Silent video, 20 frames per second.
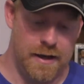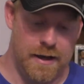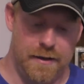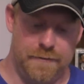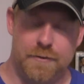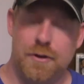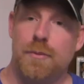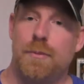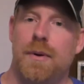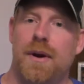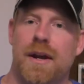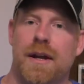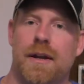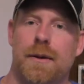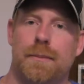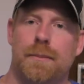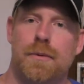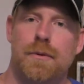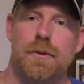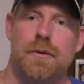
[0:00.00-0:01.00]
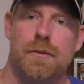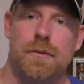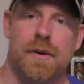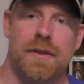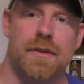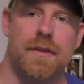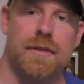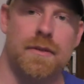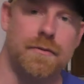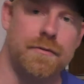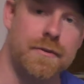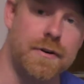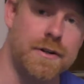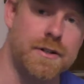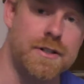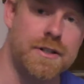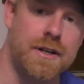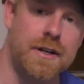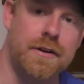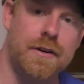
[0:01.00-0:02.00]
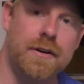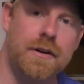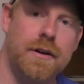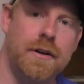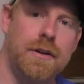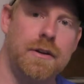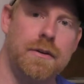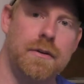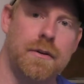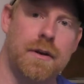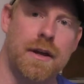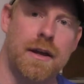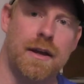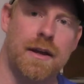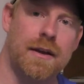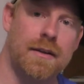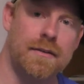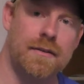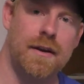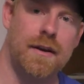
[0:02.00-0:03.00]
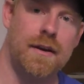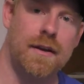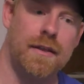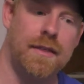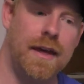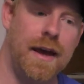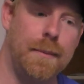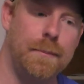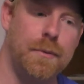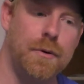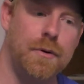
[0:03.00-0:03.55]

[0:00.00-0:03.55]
if you break your boot within the first year, you can get that